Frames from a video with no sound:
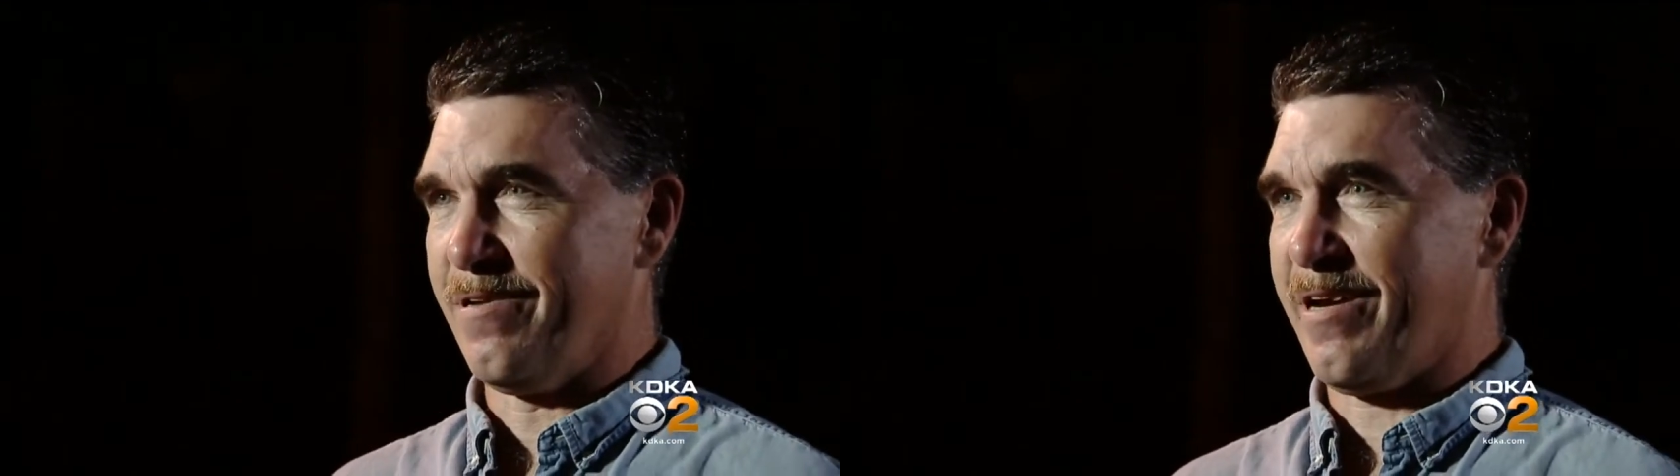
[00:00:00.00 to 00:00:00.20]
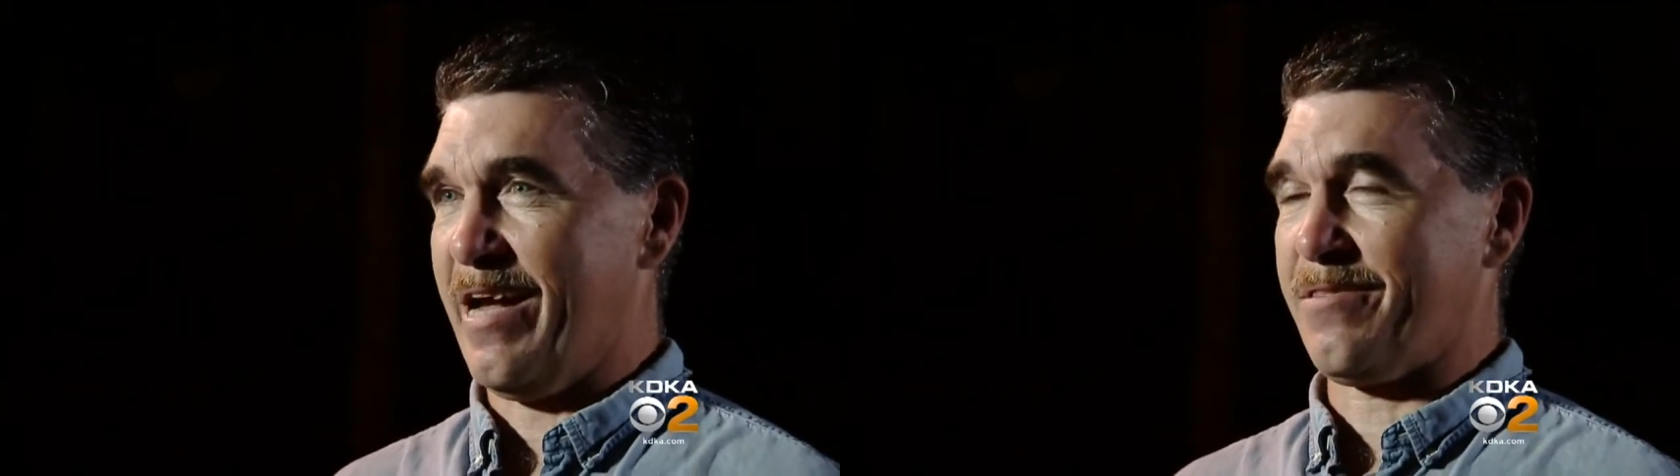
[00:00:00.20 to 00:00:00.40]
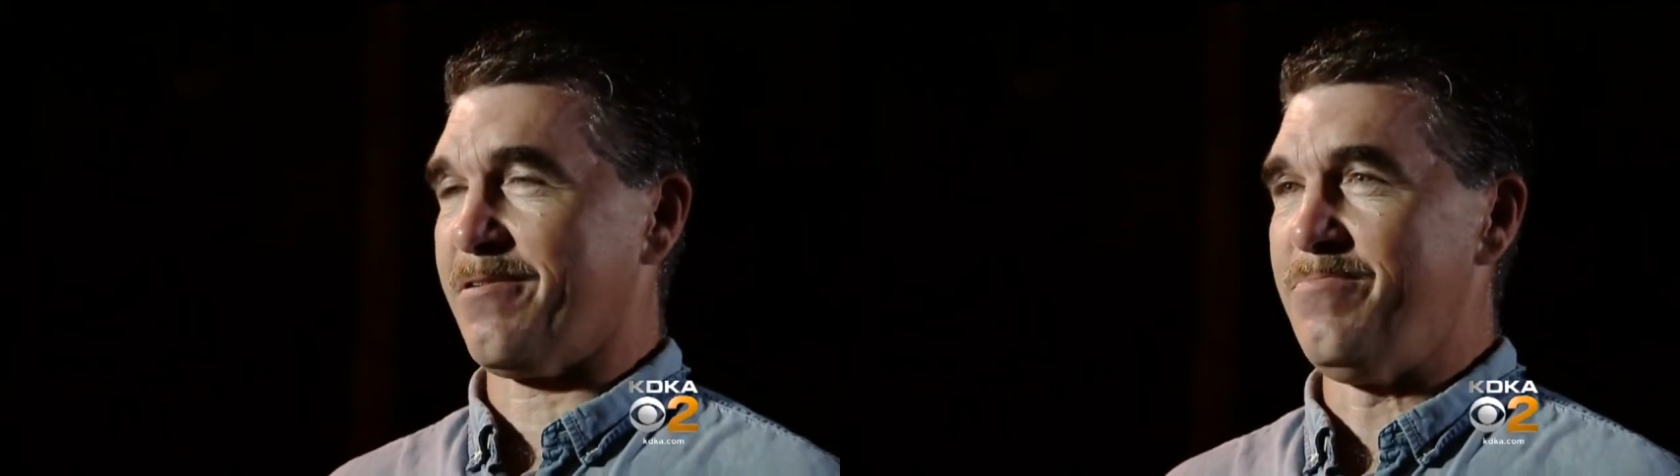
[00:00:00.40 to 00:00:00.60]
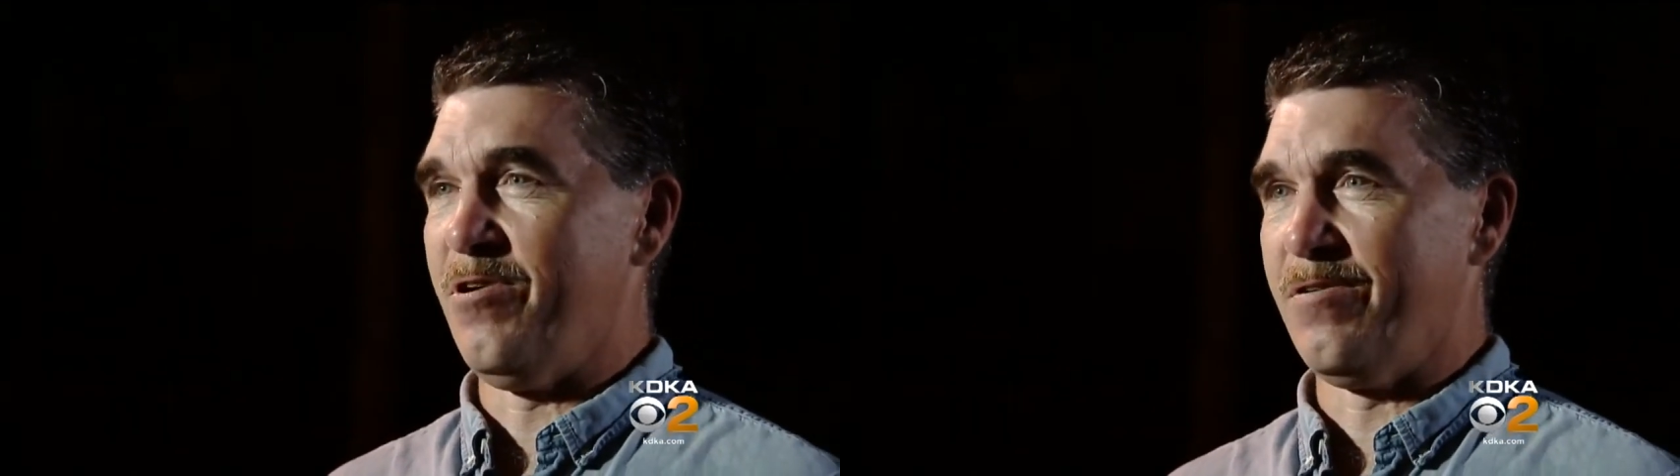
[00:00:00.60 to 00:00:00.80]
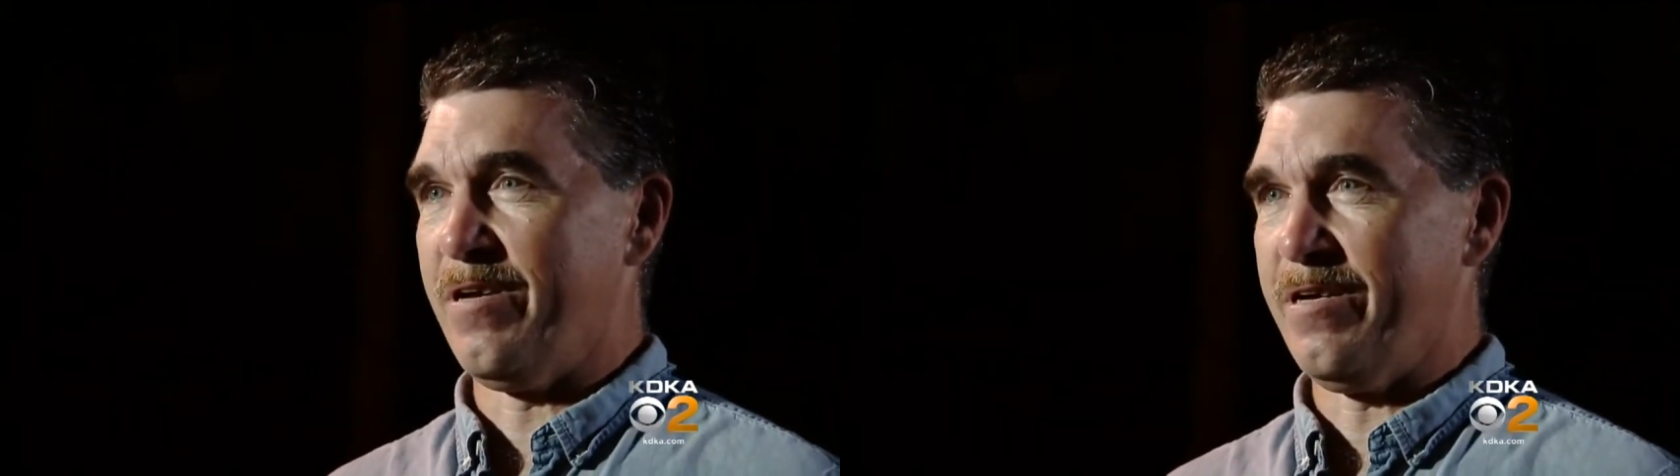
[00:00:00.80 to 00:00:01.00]
Catholic
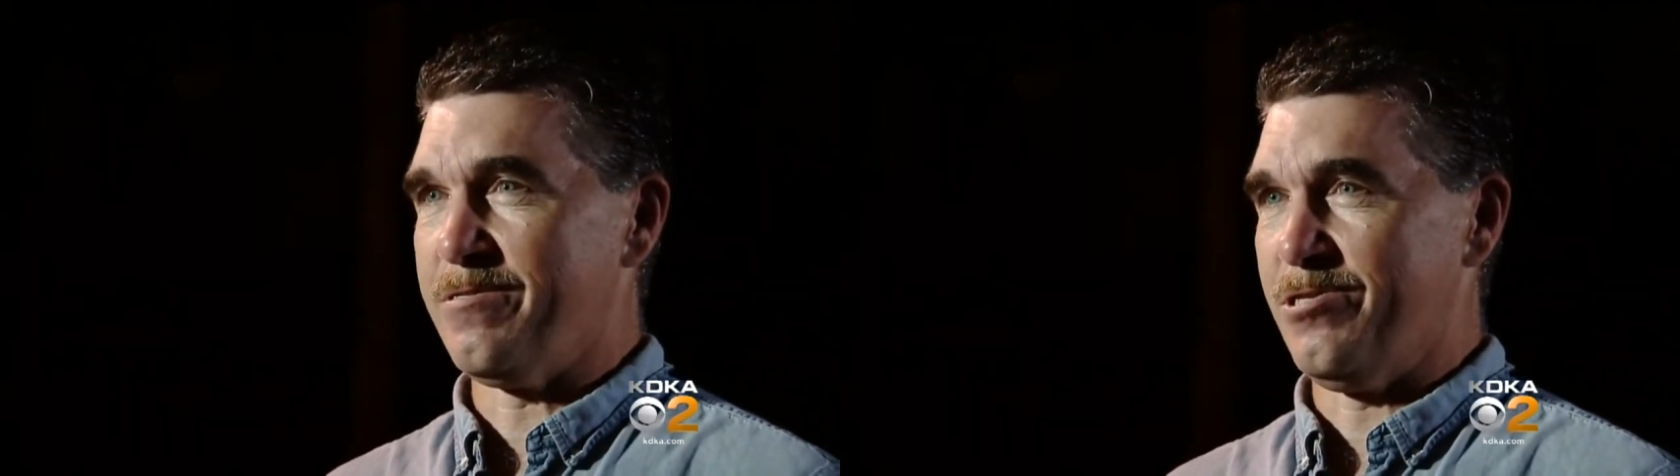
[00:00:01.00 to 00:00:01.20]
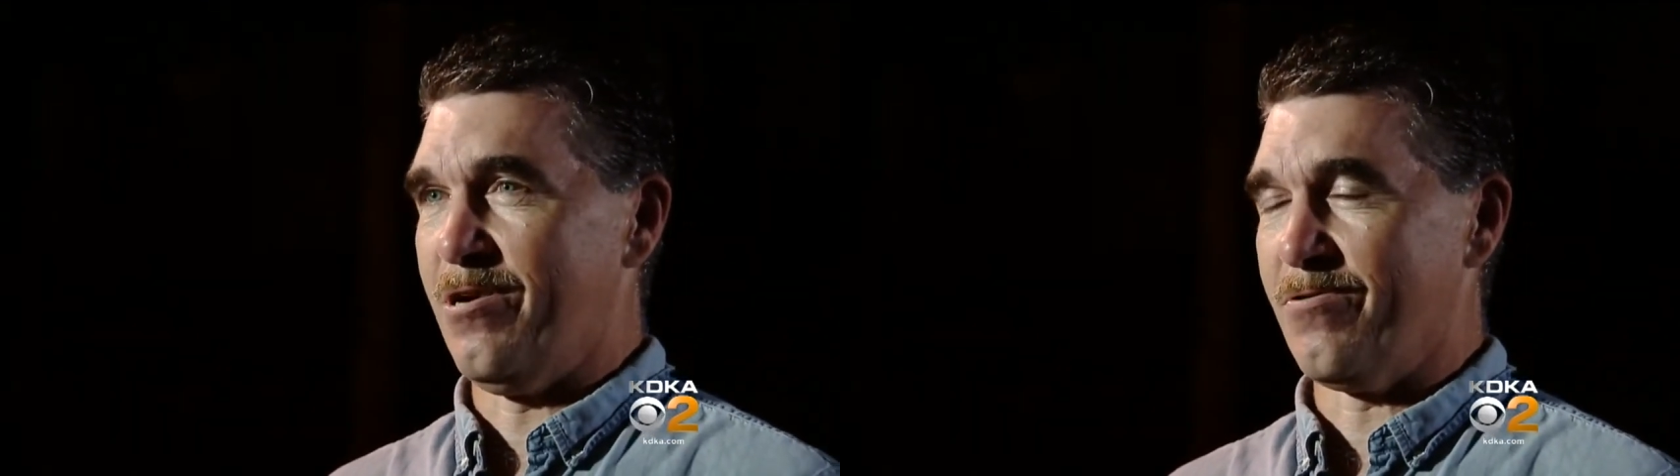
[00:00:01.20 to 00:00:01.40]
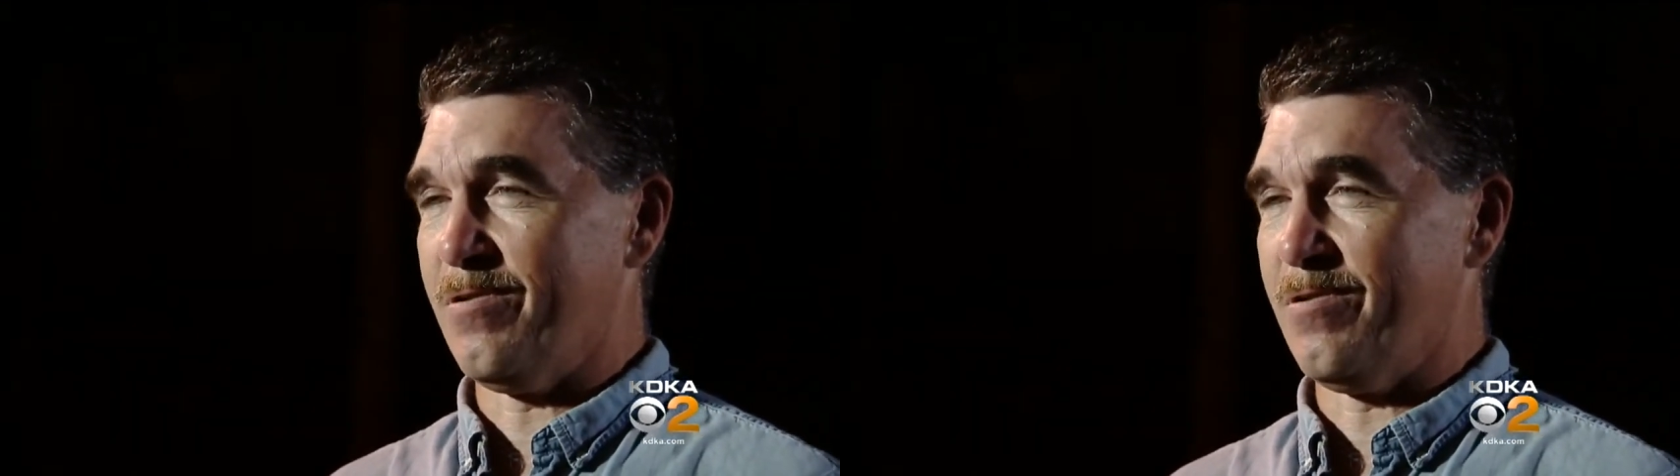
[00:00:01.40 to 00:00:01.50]
community in general.